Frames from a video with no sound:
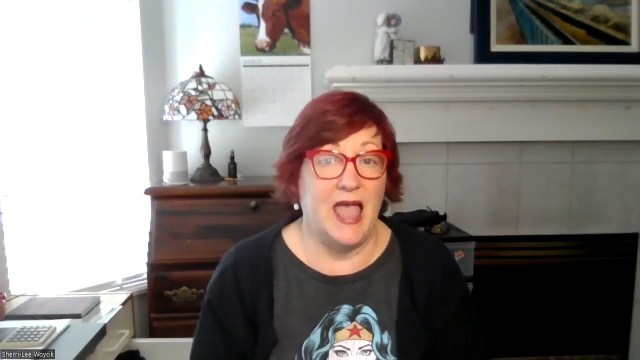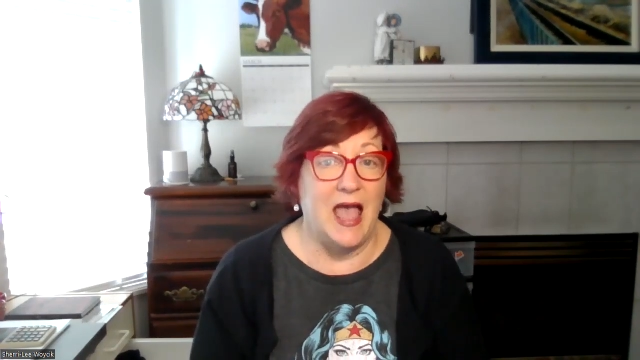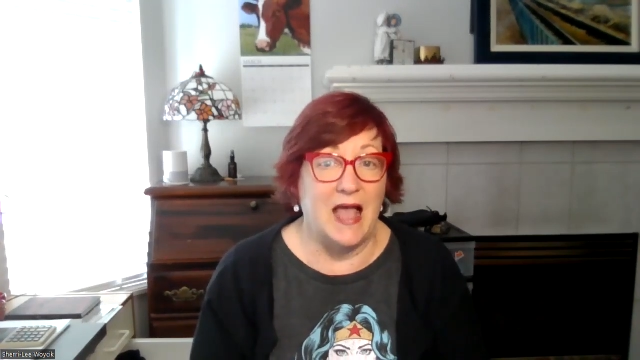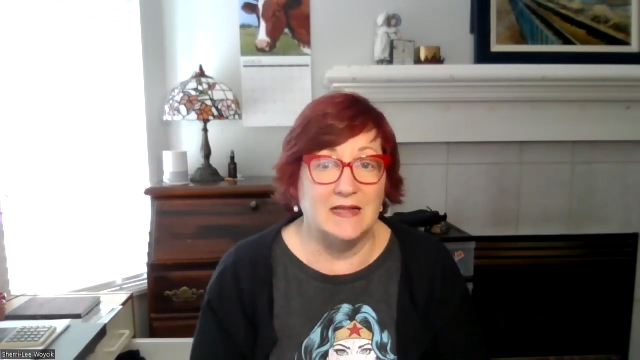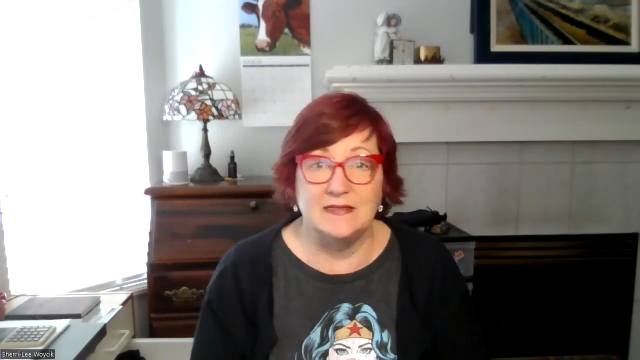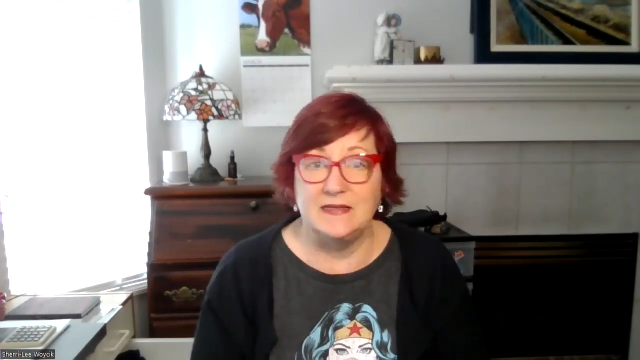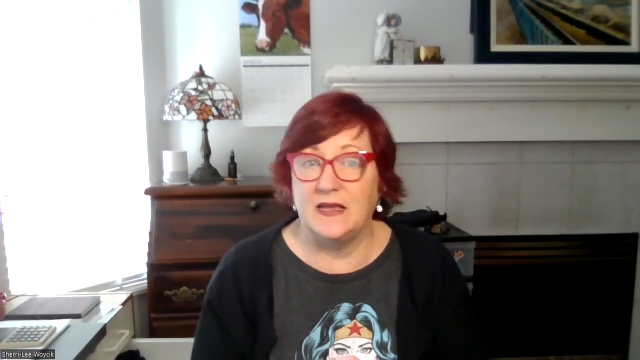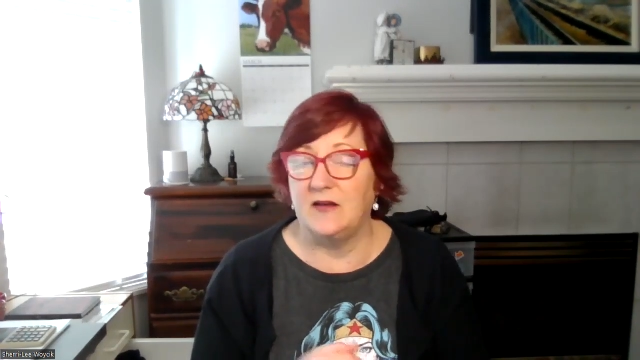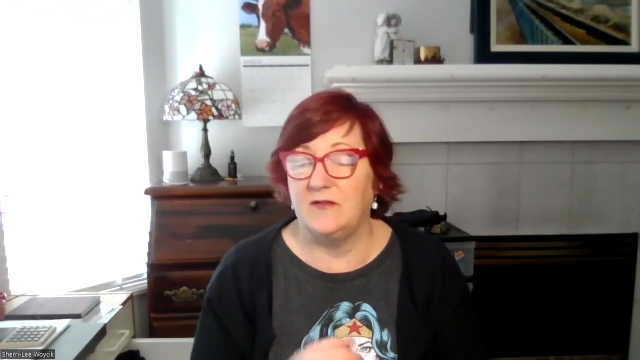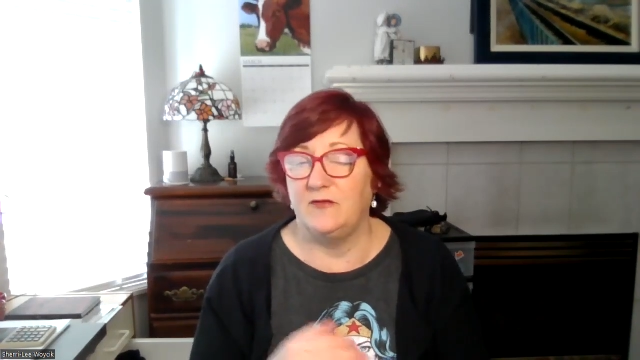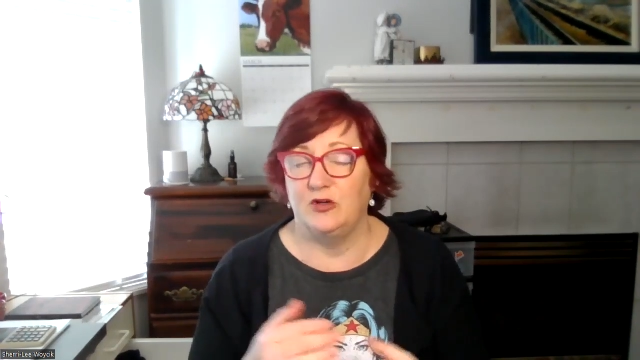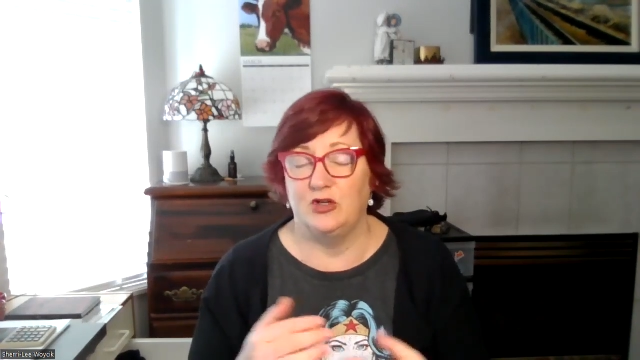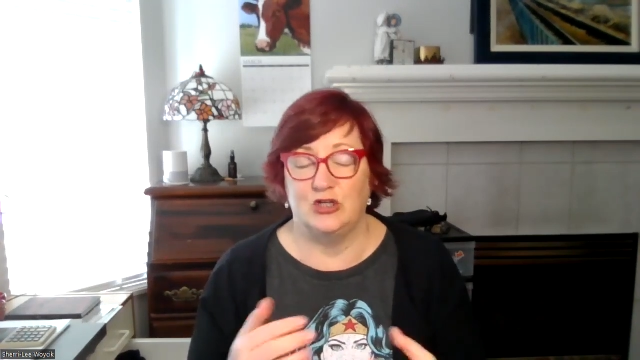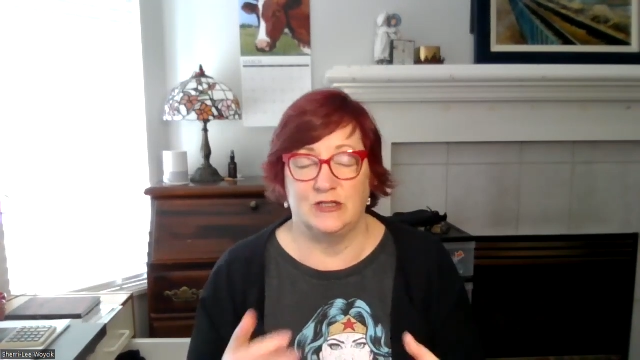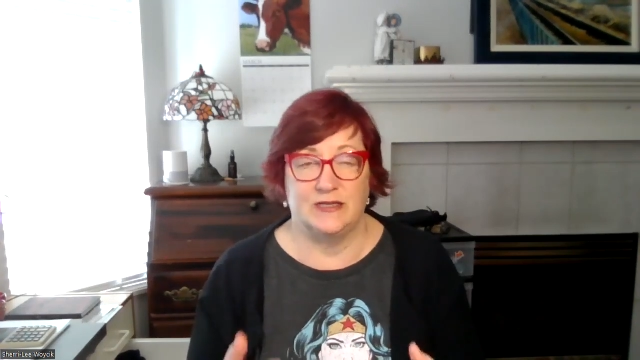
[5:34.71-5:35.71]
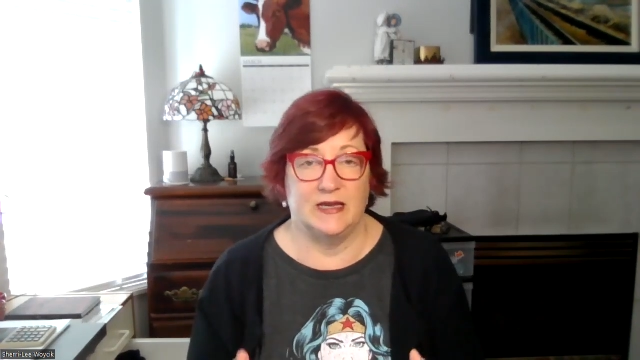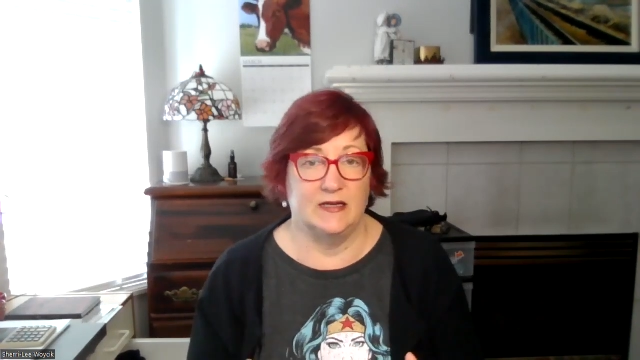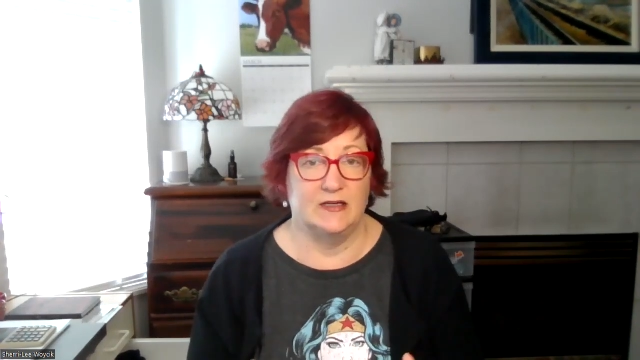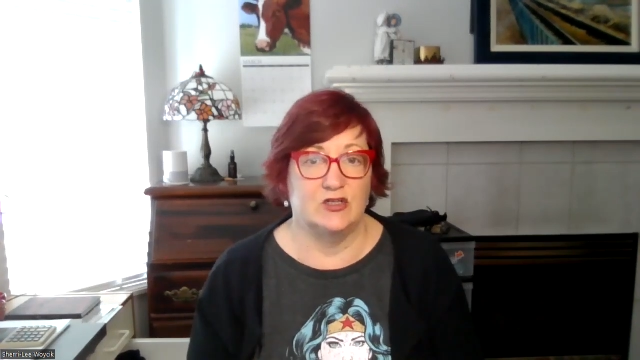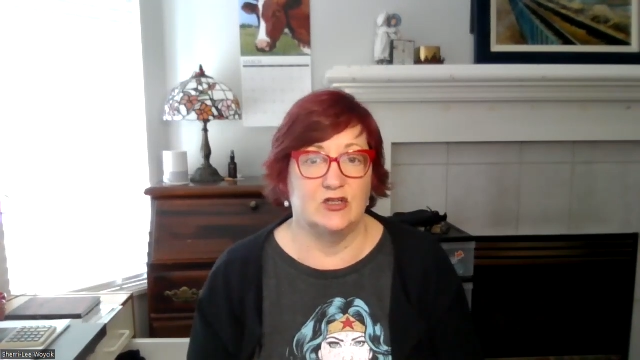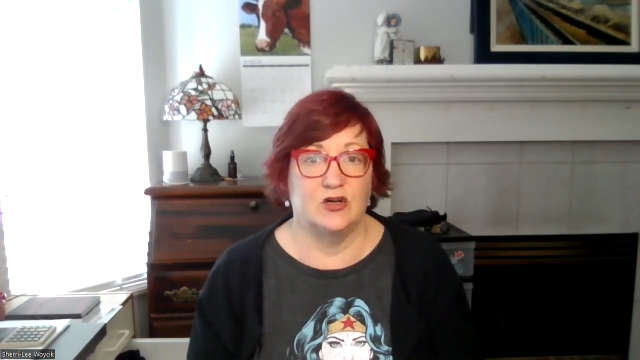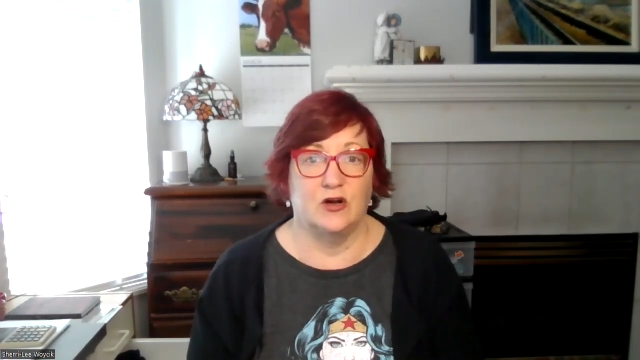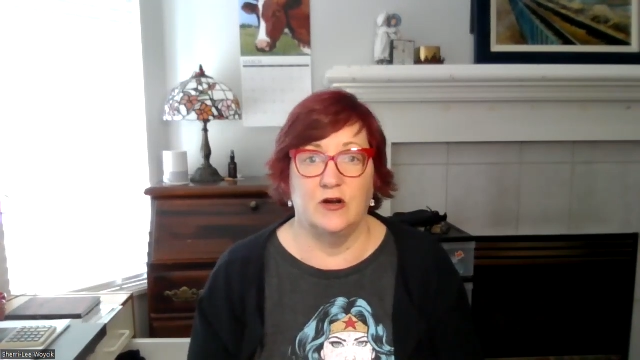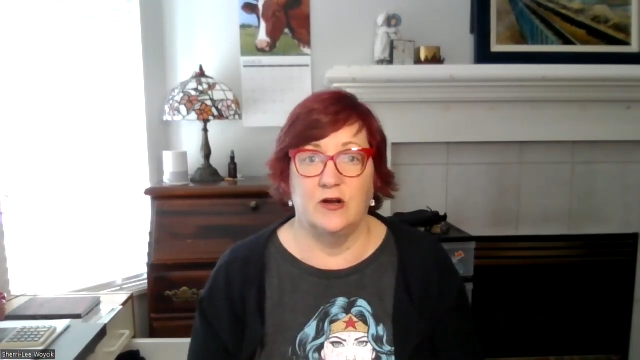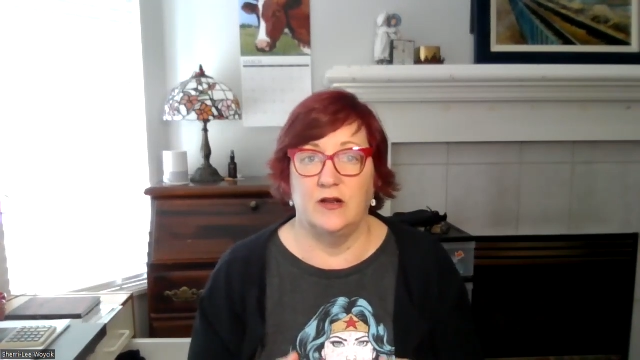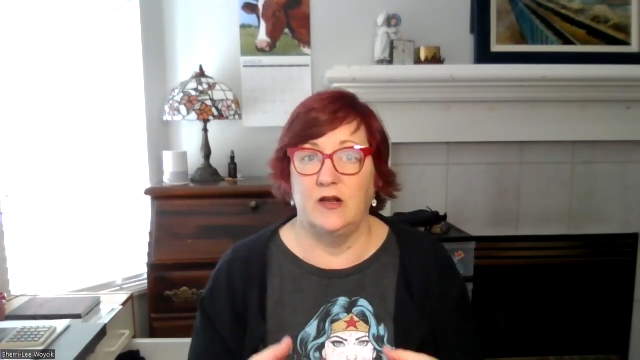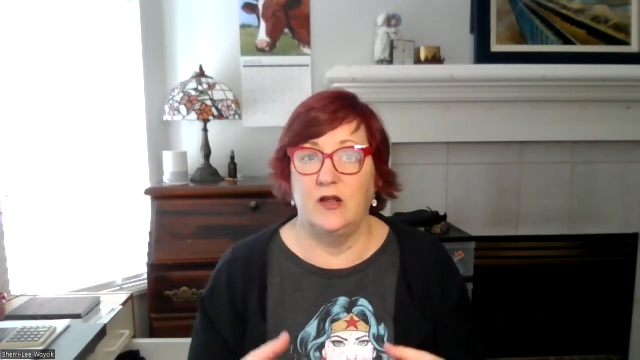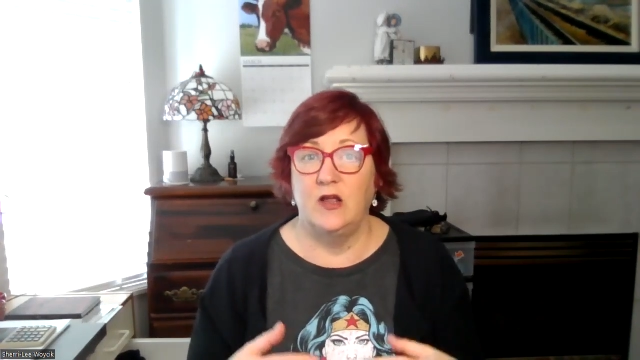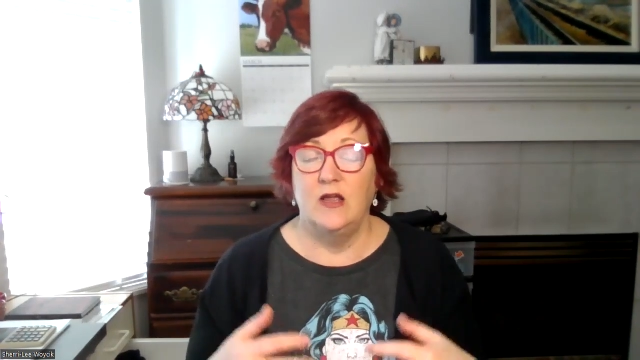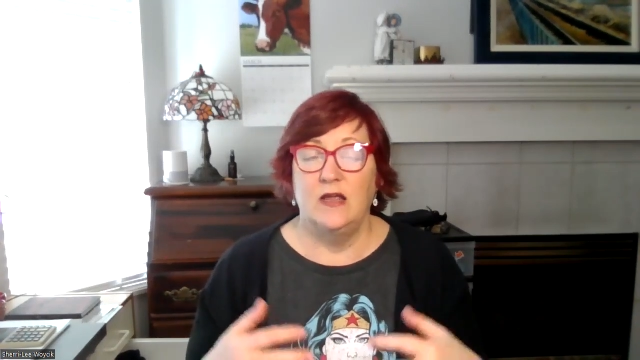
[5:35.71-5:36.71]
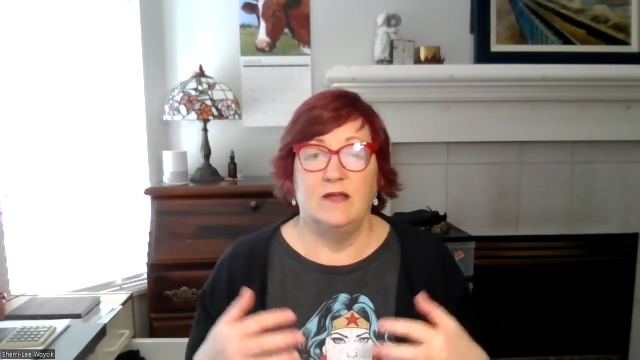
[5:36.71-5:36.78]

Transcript: ads yet, if you're just getting started,